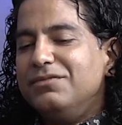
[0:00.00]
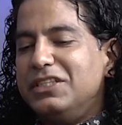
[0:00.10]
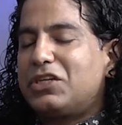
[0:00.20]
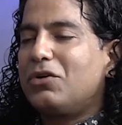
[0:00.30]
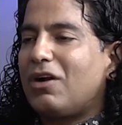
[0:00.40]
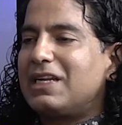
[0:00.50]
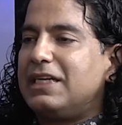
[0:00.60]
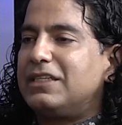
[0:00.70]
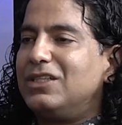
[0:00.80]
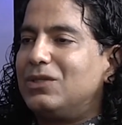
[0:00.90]
We should not
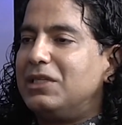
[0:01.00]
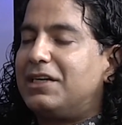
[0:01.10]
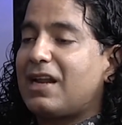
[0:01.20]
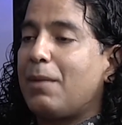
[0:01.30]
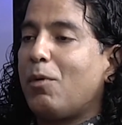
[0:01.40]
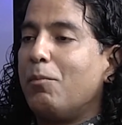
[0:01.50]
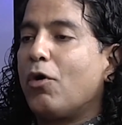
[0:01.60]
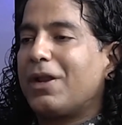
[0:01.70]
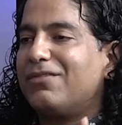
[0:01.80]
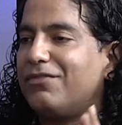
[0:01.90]
get into the trap of
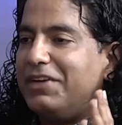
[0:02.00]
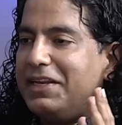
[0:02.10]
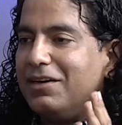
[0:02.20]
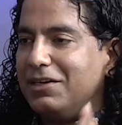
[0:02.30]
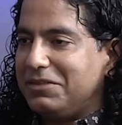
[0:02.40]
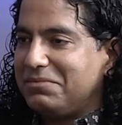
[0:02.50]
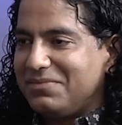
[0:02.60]
borrowing very early.